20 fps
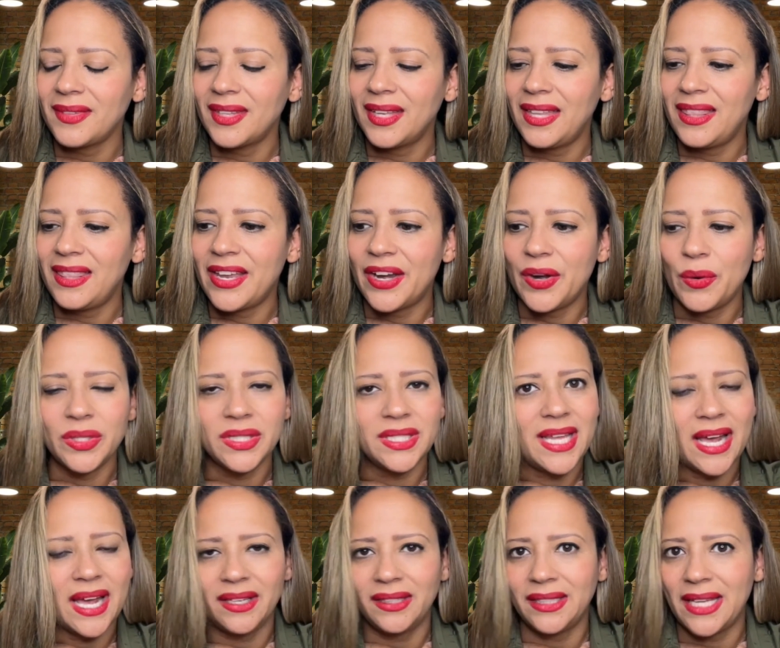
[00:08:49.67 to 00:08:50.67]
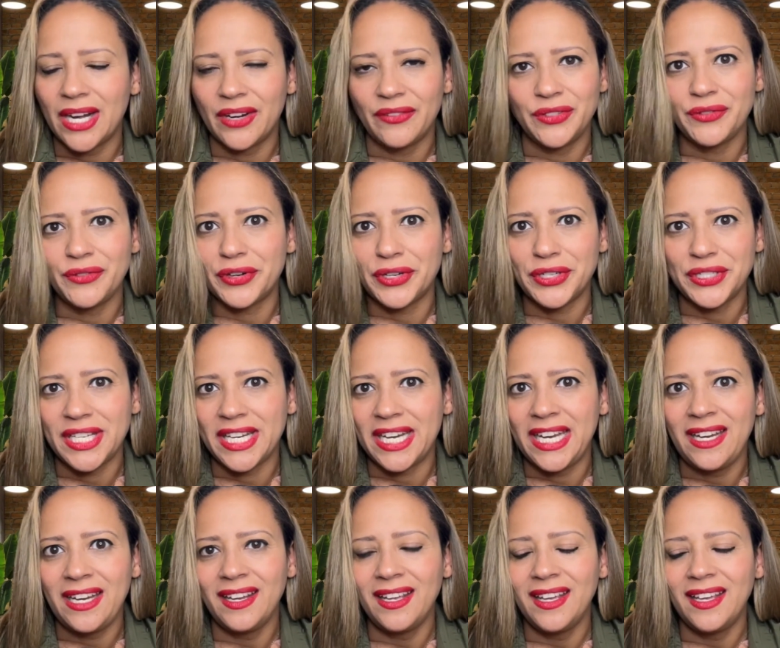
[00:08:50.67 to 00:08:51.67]
There was not a lot of
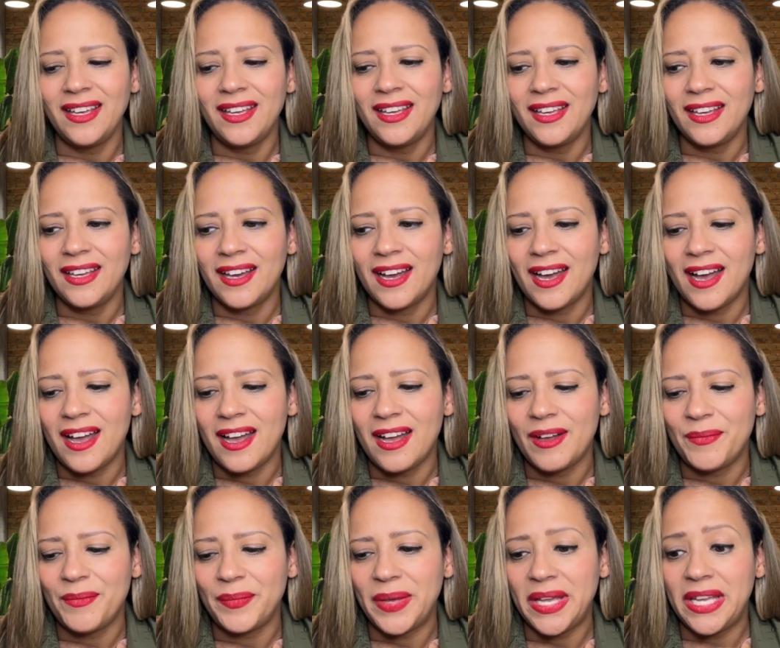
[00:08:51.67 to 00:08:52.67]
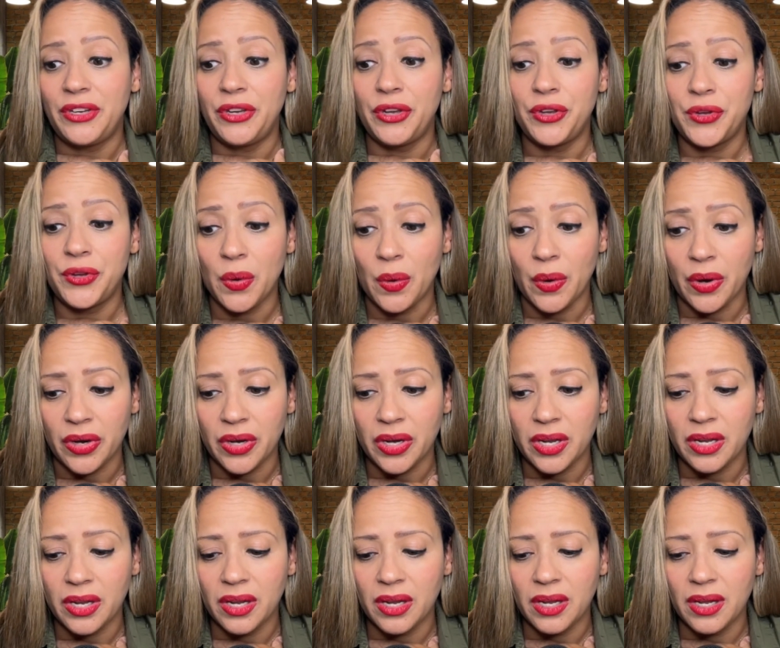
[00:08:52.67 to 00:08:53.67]
diversity. In New York,
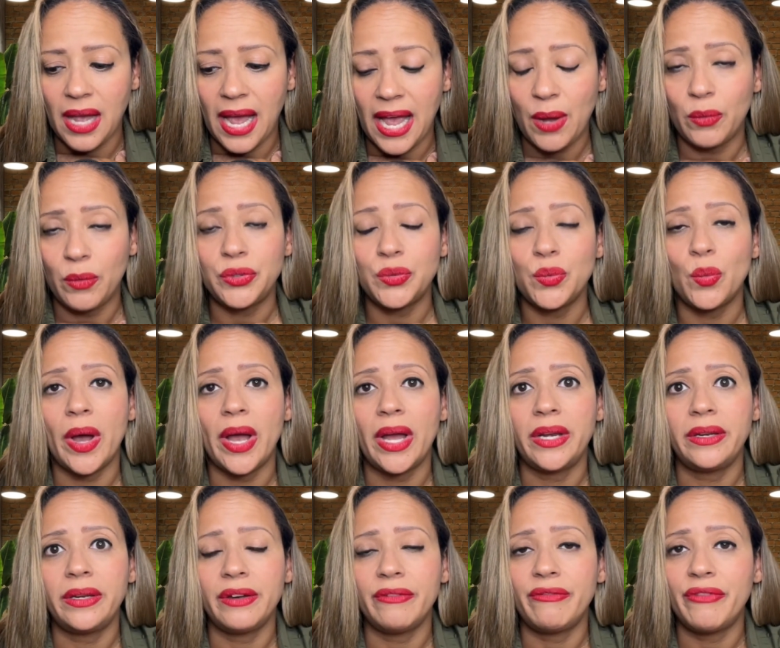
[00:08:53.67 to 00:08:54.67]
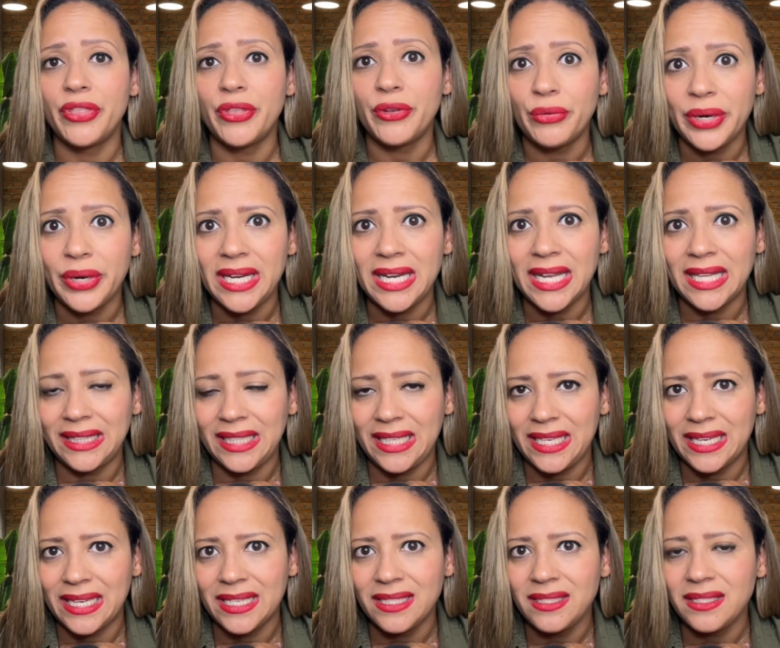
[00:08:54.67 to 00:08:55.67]
I was one of three
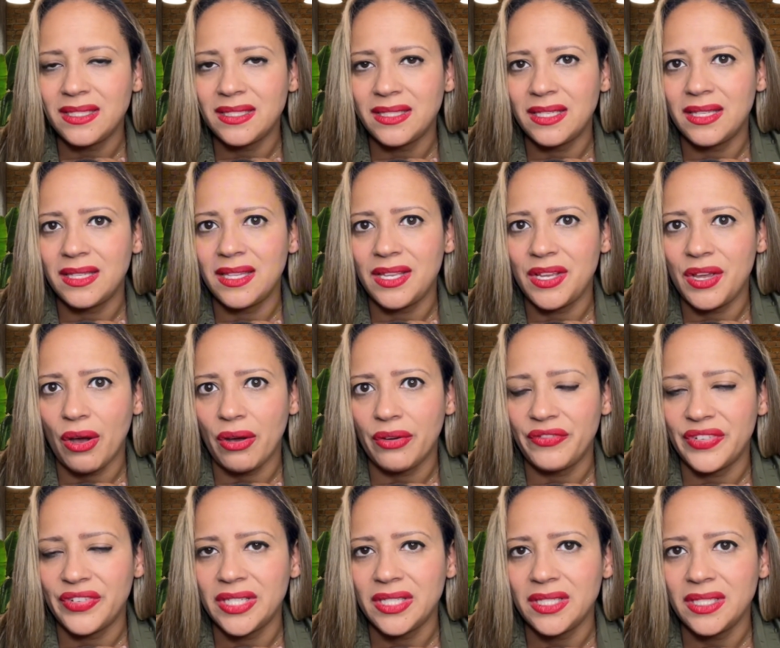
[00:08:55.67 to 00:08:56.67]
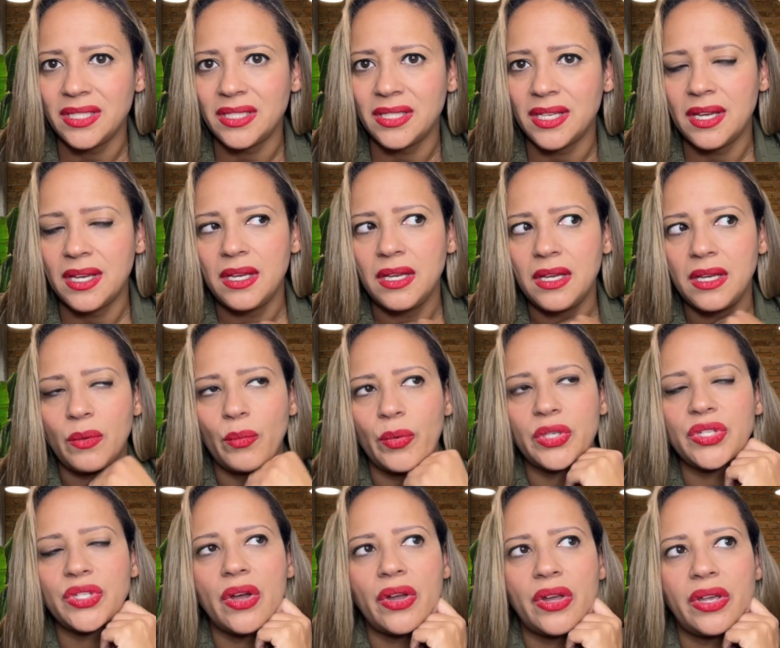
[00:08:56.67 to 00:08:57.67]
Latinas in the office. We're
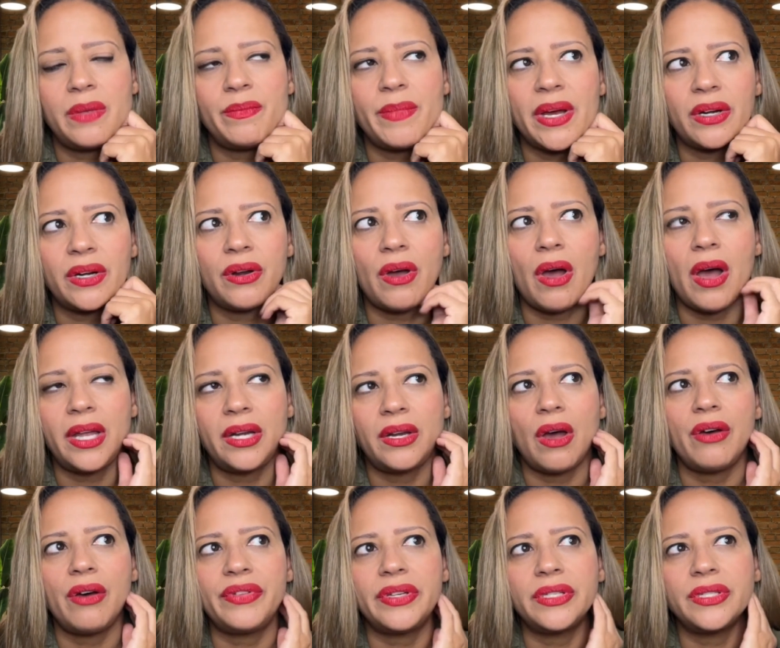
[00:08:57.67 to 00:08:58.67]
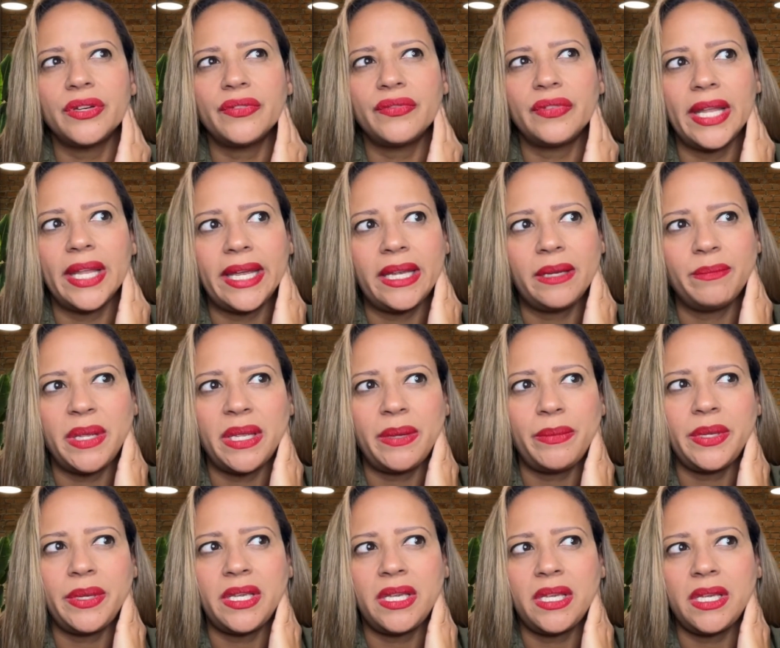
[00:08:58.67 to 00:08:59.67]
talking about an office of like
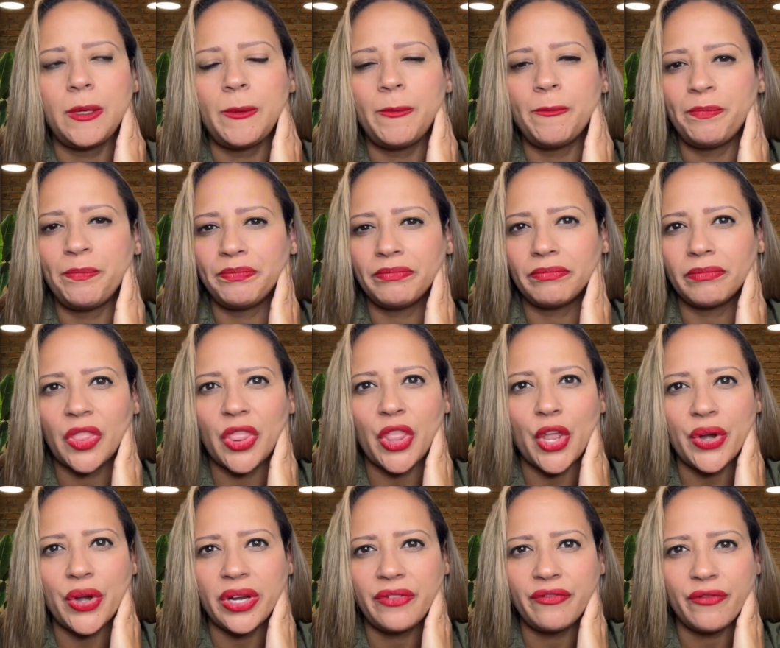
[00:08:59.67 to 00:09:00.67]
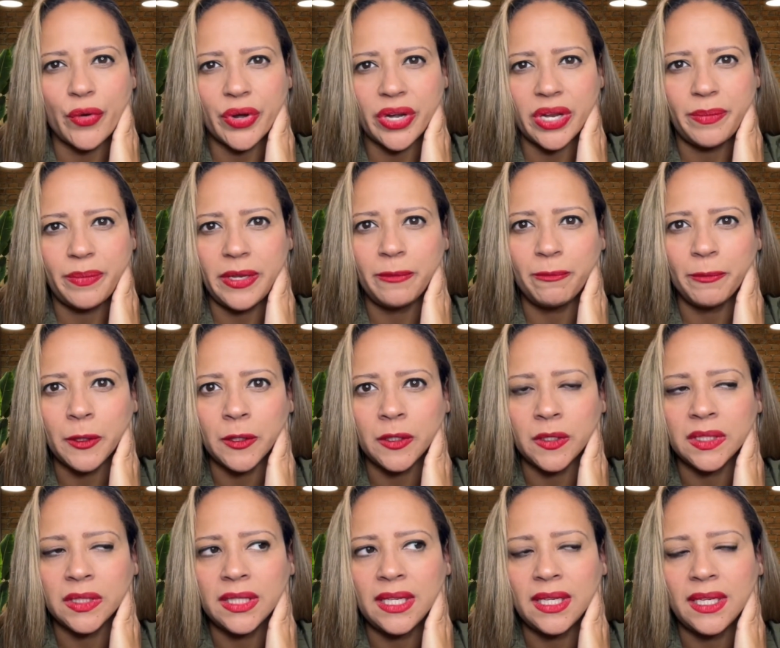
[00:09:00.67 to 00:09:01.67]
maybe 30, 40
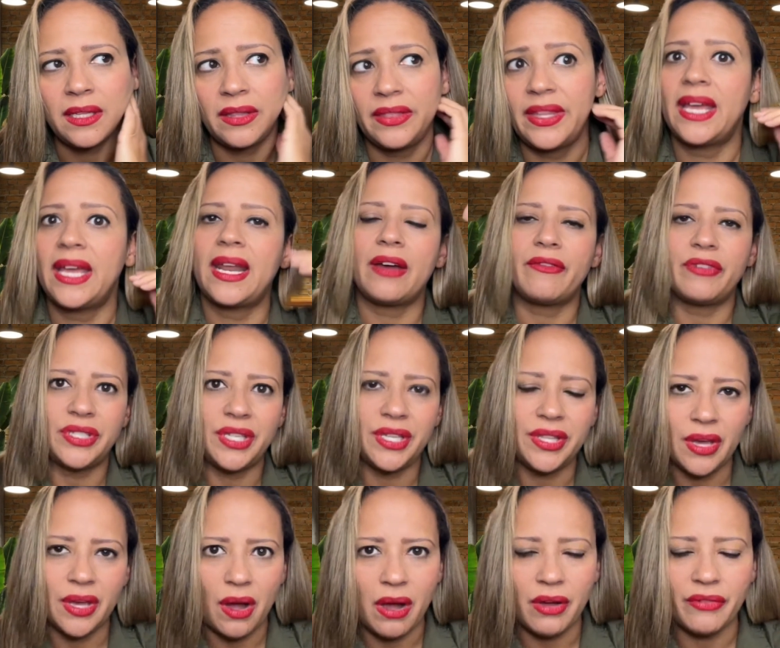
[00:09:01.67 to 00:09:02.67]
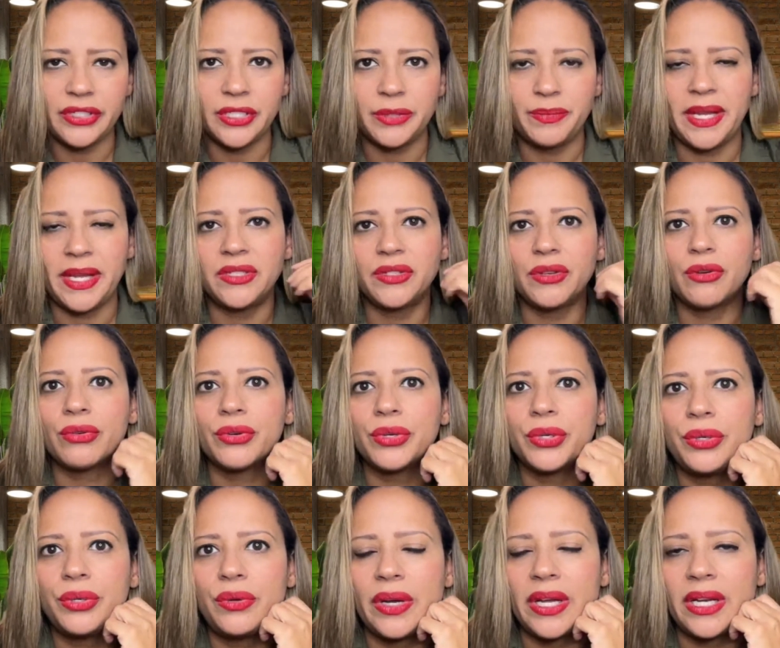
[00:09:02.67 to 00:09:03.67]
people. Then obviously the office space
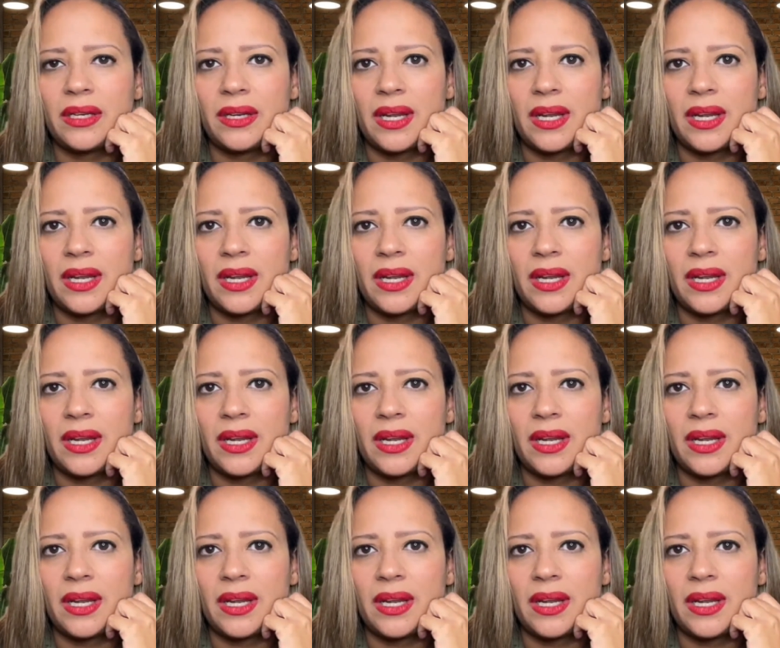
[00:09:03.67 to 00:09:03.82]
grew and